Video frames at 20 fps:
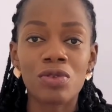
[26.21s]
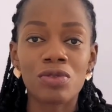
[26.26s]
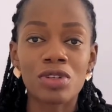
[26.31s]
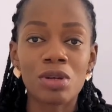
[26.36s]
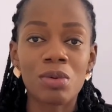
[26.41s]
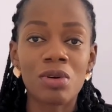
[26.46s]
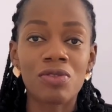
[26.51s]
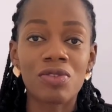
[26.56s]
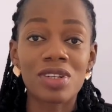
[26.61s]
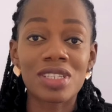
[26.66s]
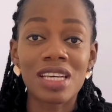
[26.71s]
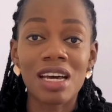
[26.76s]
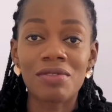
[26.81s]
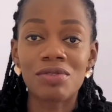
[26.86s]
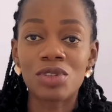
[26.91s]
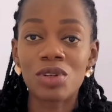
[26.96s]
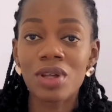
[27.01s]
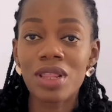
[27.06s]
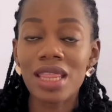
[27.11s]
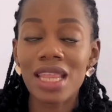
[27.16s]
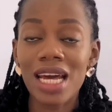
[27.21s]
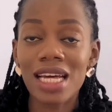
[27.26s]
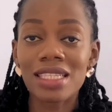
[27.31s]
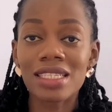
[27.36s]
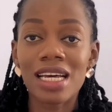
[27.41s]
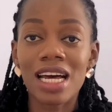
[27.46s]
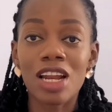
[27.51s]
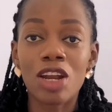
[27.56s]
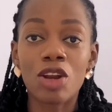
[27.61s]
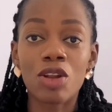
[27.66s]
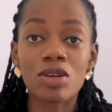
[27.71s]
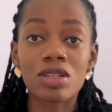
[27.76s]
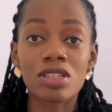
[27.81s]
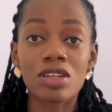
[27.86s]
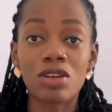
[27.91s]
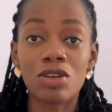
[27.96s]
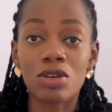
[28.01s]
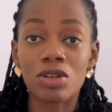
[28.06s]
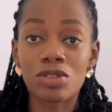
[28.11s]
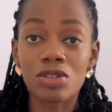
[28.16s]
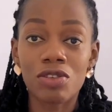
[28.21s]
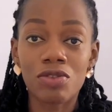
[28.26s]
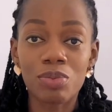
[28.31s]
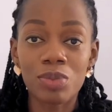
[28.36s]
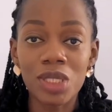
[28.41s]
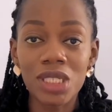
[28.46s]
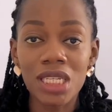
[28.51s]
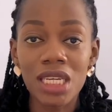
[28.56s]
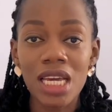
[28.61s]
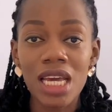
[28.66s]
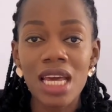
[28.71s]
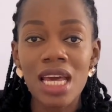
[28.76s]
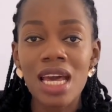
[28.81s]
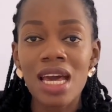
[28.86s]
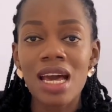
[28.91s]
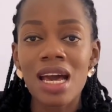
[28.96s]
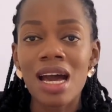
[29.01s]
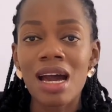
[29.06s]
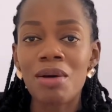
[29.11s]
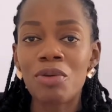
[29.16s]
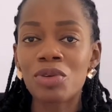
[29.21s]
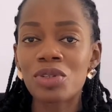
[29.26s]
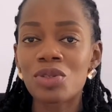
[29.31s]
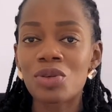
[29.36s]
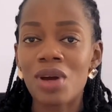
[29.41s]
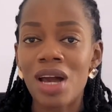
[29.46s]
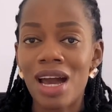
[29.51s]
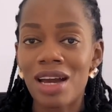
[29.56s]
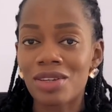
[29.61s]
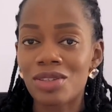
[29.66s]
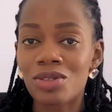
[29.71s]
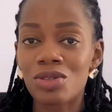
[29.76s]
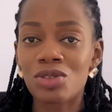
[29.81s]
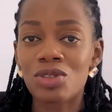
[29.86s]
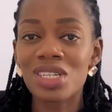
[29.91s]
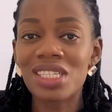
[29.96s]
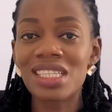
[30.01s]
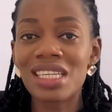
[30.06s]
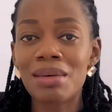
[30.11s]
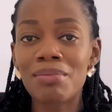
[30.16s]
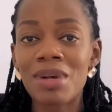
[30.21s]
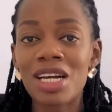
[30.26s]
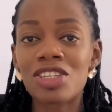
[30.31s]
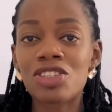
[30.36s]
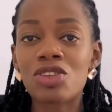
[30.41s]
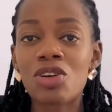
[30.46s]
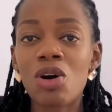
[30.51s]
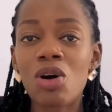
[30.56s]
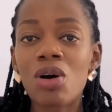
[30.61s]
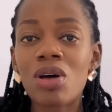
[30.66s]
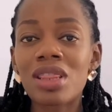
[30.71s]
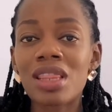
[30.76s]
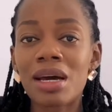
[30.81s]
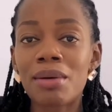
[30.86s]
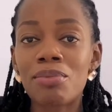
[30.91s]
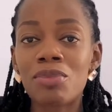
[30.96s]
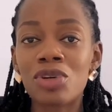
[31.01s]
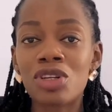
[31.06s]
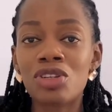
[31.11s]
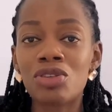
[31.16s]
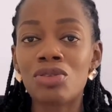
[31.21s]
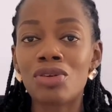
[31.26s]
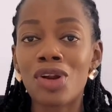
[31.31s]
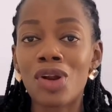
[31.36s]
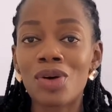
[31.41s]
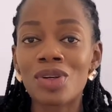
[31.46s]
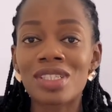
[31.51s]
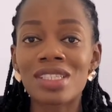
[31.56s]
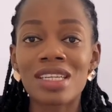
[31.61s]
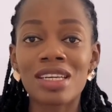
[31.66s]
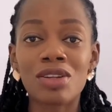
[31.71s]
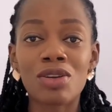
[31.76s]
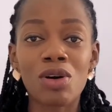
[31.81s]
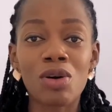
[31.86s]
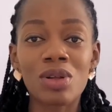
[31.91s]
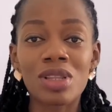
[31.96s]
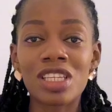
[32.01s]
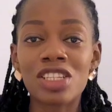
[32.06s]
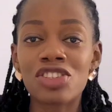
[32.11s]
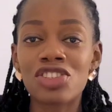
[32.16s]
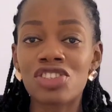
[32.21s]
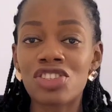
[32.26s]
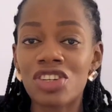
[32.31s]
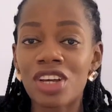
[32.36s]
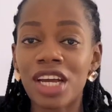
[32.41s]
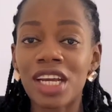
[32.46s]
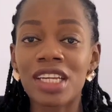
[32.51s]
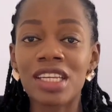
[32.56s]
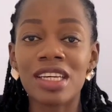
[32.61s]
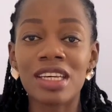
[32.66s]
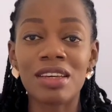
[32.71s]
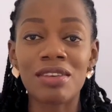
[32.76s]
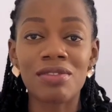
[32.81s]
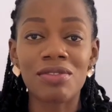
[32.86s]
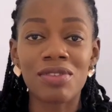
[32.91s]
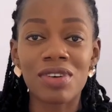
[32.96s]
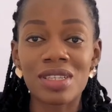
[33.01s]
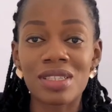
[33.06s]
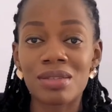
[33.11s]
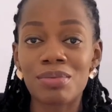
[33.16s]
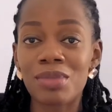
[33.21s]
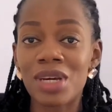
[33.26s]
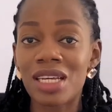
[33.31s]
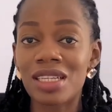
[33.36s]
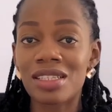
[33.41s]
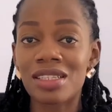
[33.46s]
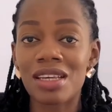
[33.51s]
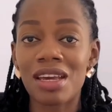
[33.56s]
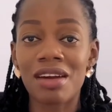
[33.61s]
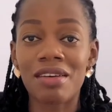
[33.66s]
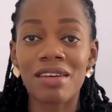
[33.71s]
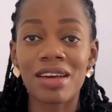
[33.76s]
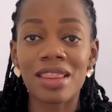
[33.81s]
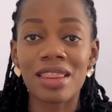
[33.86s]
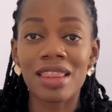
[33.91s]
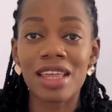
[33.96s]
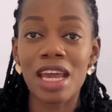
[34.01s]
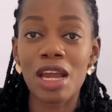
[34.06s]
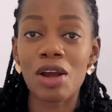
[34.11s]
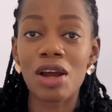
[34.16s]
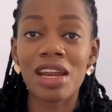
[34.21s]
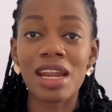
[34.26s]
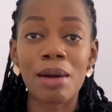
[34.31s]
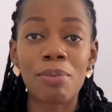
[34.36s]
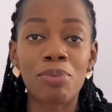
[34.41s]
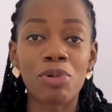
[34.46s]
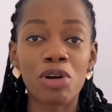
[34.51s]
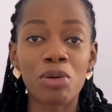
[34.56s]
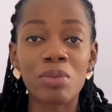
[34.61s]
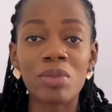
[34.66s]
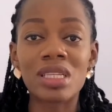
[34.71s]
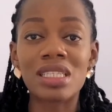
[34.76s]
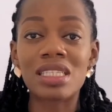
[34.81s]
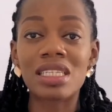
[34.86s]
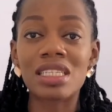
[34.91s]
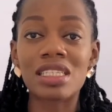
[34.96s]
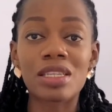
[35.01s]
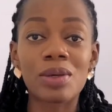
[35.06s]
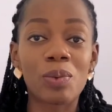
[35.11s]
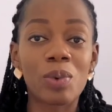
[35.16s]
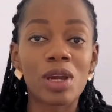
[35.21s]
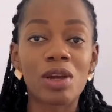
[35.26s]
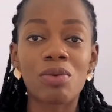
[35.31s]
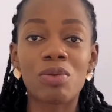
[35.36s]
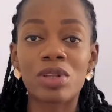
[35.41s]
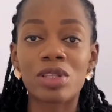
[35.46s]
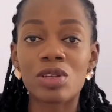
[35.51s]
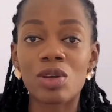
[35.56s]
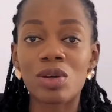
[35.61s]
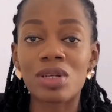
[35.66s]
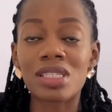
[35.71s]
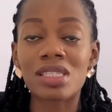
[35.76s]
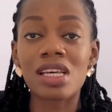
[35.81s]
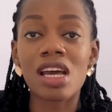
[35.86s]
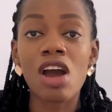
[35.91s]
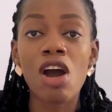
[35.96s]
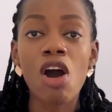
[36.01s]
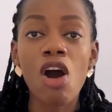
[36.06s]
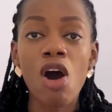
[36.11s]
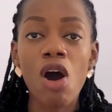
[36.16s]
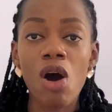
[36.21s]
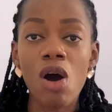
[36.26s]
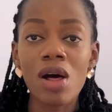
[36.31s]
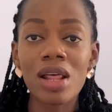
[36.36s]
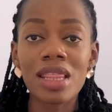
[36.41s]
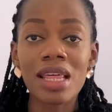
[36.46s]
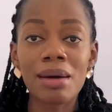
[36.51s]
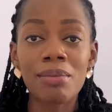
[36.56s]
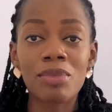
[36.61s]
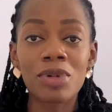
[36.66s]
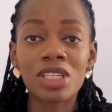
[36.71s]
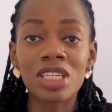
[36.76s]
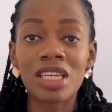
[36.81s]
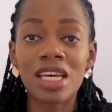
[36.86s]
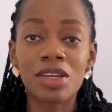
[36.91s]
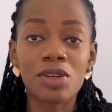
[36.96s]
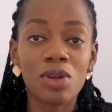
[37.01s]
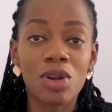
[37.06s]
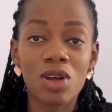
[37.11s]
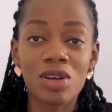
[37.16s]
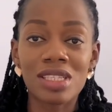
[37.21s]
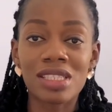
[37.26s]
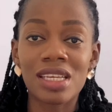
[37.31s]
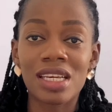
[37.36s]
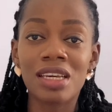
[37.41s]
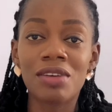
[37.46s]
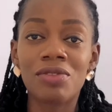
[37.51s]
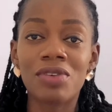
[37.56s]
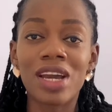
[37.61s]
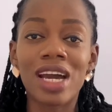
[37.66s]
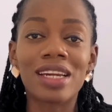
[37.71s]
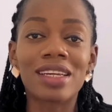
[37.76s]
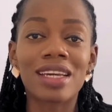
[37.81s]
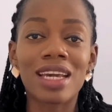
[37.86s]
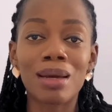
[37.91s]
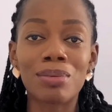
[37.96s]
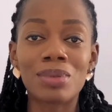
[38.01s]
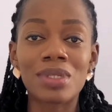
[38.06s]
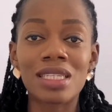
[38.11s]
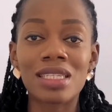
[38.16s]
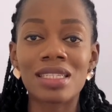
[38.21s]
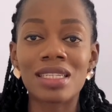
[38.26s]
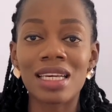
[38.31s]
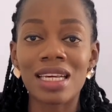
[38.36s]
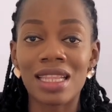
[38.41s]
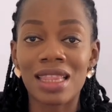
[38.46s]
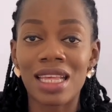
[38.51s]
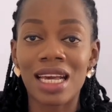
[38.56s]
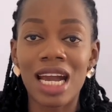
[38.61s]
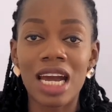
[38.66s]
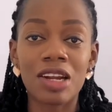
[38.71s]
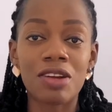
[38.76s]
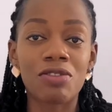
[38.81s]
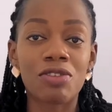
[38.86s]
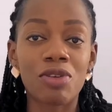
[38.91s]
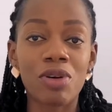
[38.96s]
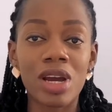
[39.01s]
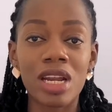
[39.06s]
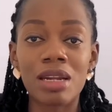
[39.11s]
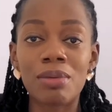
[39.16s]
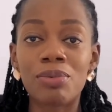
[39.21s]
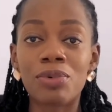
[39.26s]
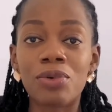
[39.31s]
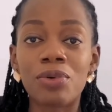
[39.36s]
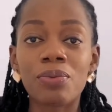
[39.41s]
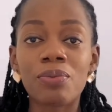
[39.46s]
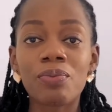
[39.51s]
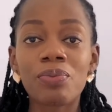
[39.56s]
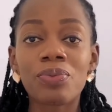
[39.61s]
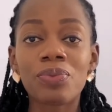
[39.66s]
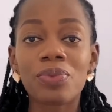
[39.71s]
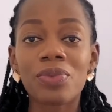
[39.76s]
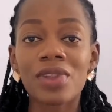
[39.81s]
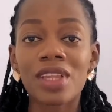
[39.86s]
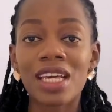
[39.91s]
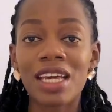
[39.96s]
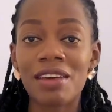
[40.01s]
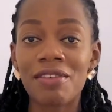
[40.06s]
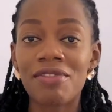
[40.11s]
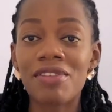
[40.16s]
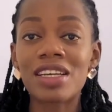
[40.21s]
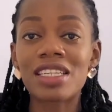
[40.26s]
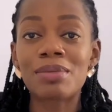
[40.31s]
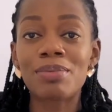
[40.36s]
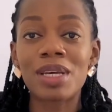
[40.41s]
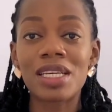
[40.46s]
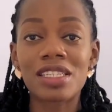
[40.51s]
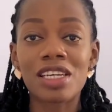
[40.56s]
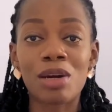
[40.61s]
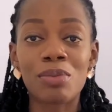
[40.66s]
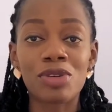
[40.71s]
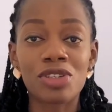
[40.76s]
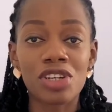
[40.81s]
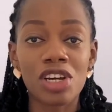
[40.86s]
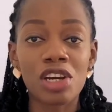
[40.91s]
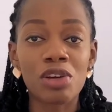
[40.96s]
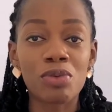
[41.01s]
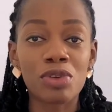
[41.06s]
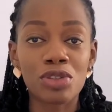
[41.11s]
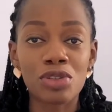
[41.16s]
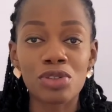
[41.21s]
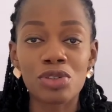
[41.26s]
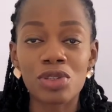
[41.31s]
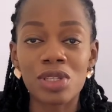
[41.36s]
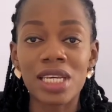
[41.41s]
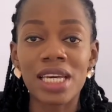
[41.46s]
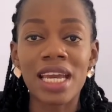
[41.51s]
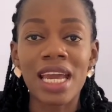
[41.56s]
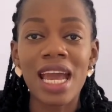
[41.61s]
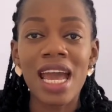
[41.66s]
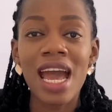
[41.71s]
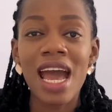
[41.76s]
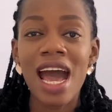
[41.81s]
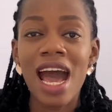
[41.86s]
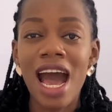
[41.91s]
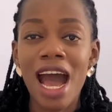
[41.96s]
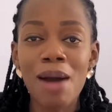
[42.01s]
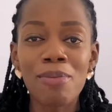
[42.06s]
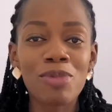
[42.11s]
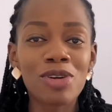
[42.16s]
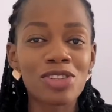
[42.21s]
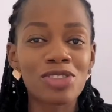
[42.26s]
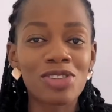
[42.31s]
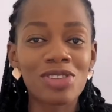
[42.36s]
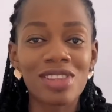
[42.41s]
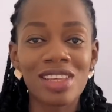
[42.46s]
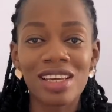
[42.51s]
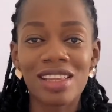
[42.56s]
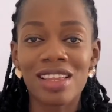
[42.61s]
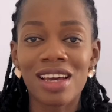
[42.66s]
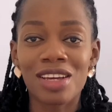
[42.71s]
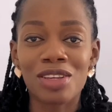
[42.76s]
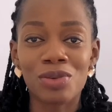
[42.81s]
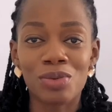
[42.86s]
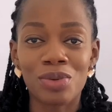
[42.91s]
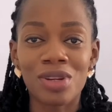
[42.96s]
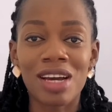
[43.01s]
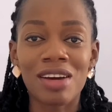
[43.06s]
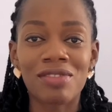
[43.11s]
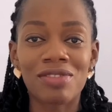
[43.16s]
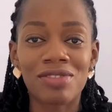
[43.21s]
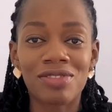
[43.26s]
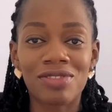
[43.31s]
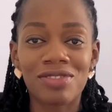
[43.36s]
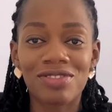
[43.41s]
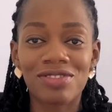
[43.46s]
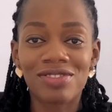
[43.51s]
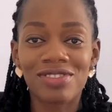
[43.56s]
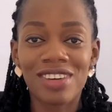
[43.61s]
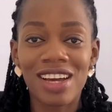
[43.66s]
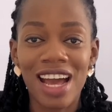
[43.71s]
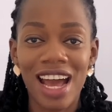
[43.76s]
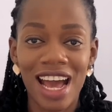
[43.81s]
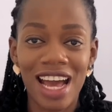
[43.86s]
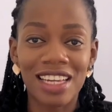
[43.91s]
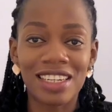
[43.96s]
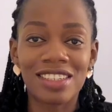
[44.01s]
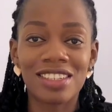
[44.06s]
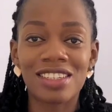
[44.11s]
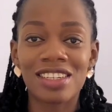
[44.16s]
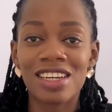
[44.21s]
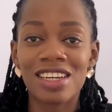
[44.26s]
Some of us have done that and lost a lot of money. I want to ask you, just imagine all that money you lost in all these shiny investments here and there that promises quick returns. All that money that you lost there, if you had kept it in the kind of credible investments I'll be sharing with you today, how much do you think that you would have had